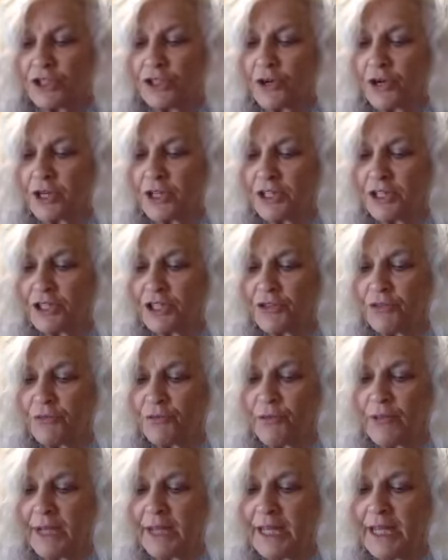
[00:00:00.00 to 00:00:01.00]
start to
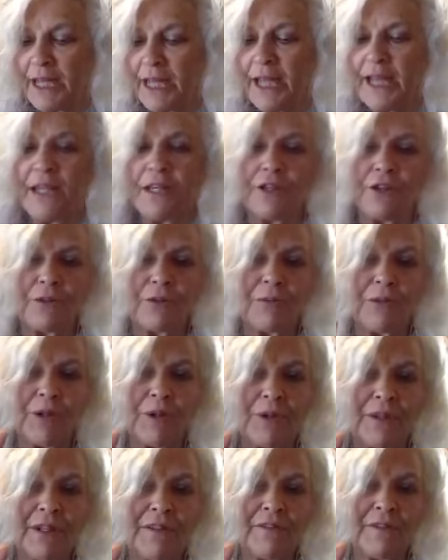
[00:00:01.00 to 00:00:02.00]
radiate your
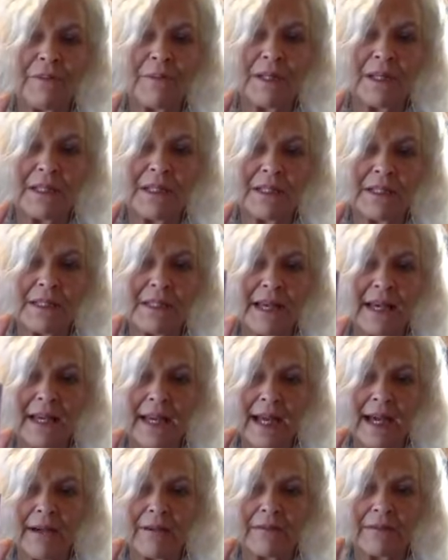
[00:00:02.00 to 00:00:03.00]
beauty from the inside
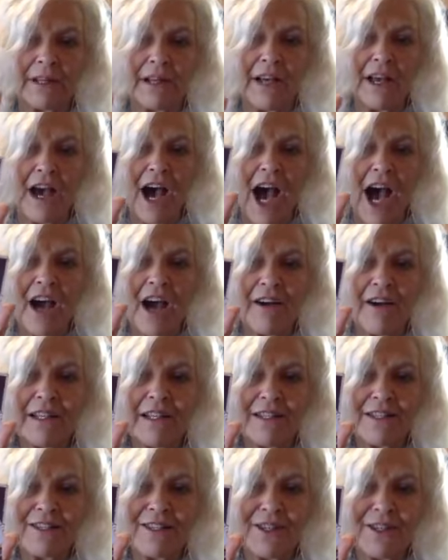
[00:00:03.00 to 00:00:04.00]
out. All
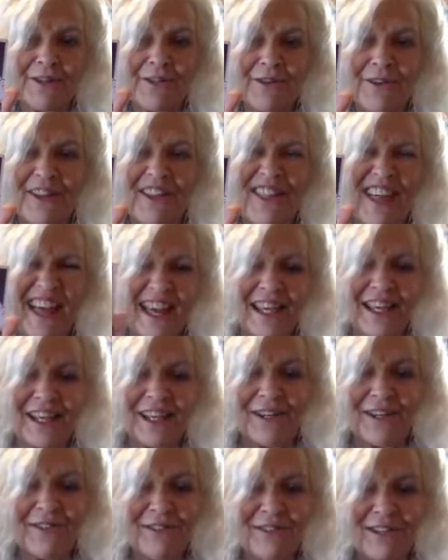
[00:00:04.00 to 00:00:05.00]
right, Sue, thank
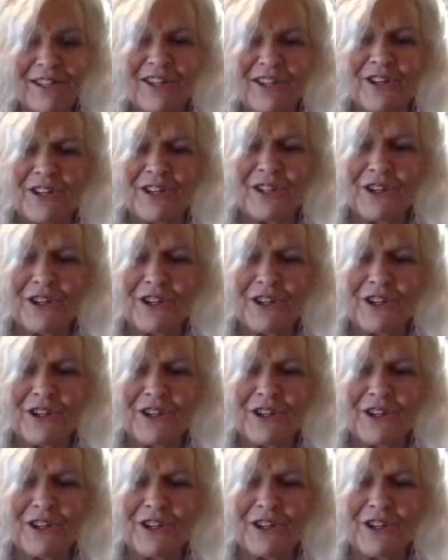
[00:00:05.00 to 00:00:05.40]
you. Your